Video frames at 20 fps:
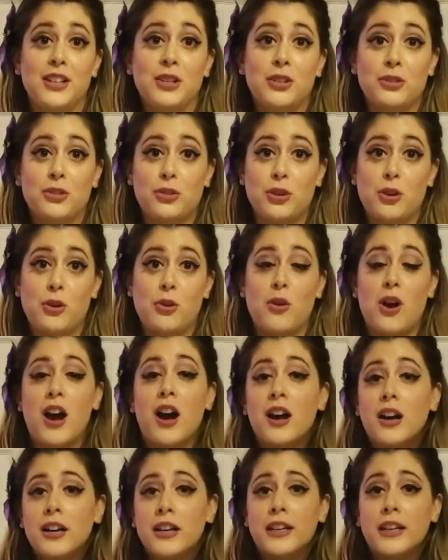So
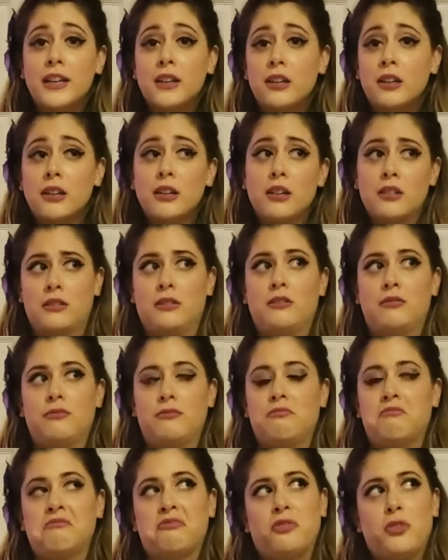a
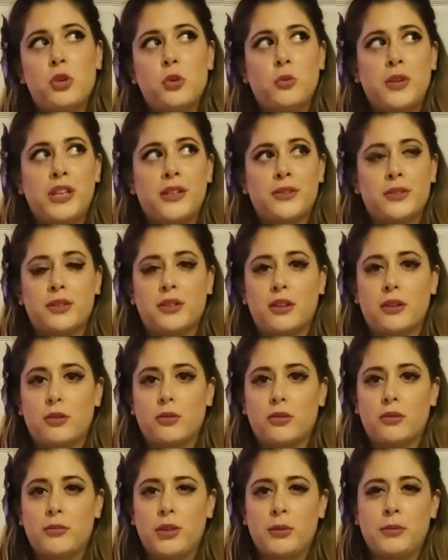few weeks ago,
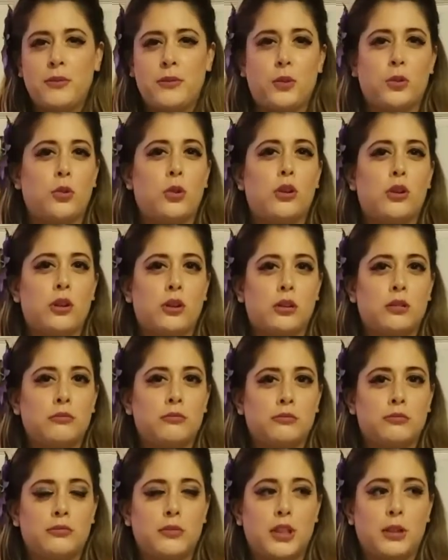or maybe even longer,
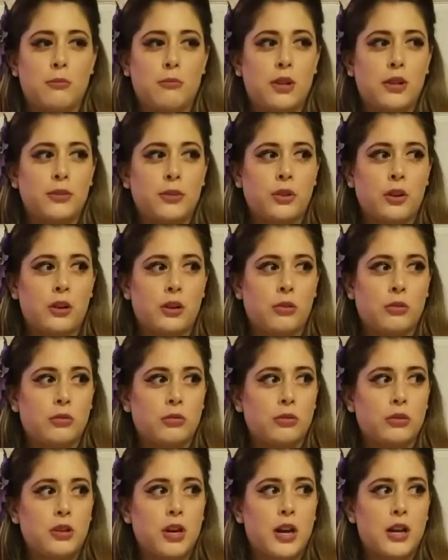like a month ago,
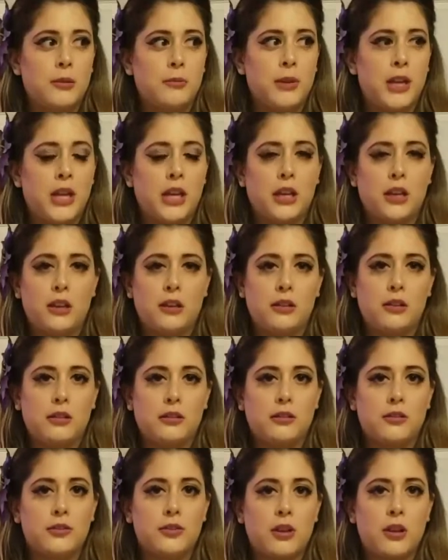I made
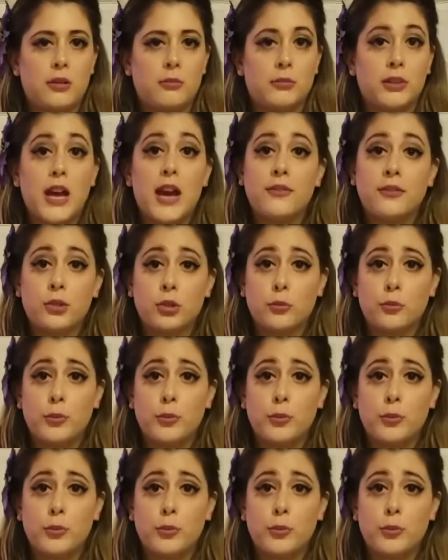some lavender